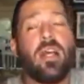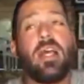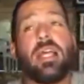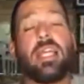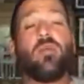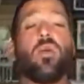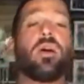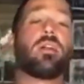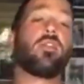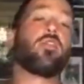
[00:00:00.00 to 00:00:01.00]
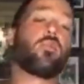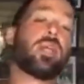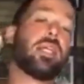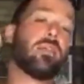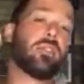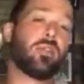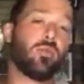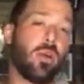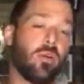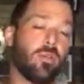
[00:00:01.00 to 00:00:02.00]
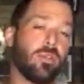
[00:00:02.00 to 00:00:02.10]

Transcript: He won 3 years in a row